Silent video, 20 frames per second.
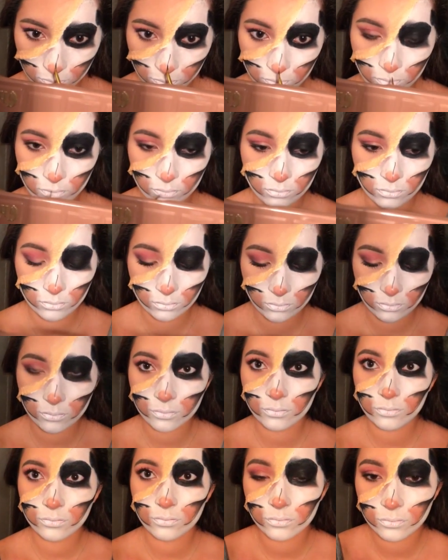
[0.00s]
And now this
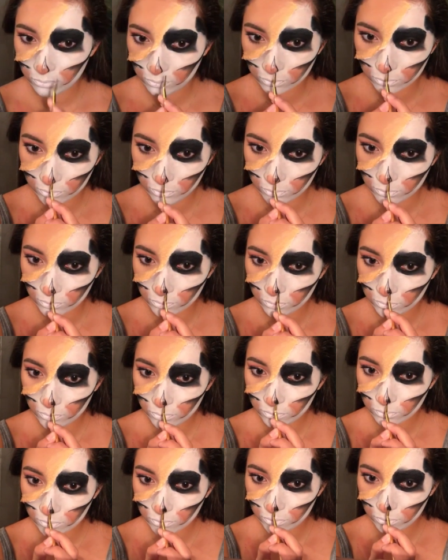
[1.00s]
is where you see me
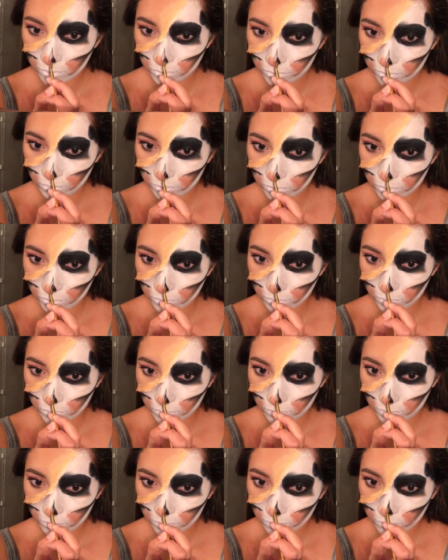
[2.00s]
fill in
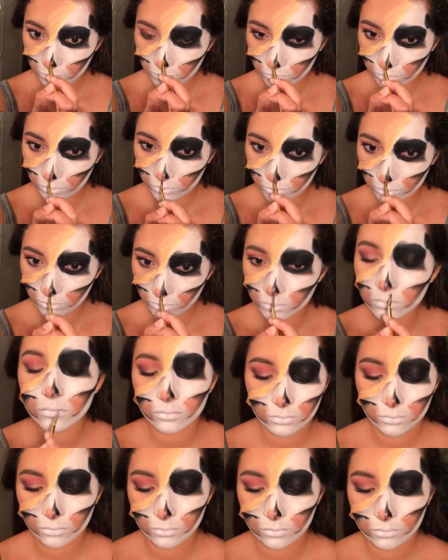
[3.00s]

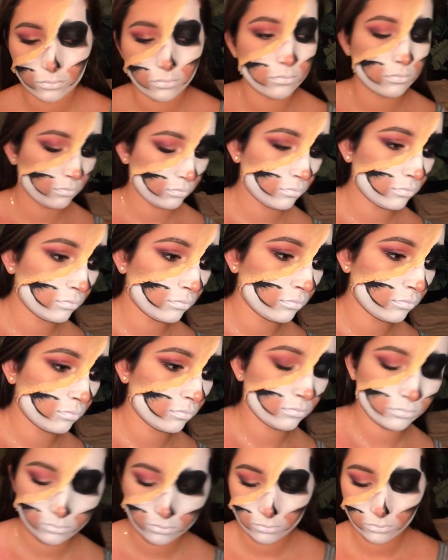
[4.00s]
my nose with that
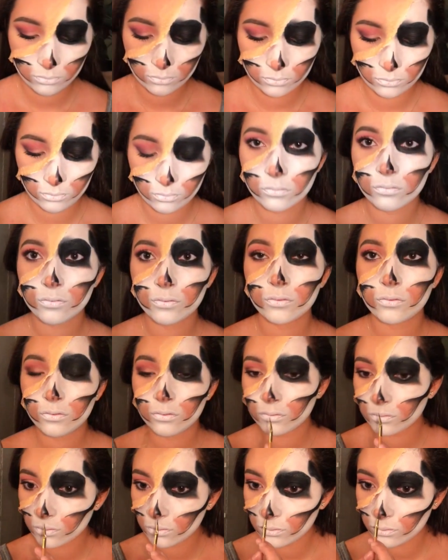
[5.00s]
black face
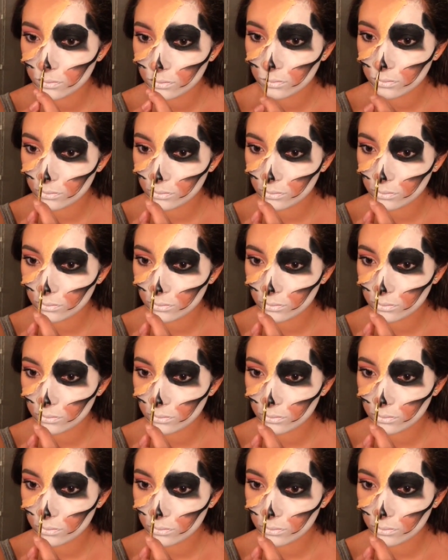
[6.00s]
paint.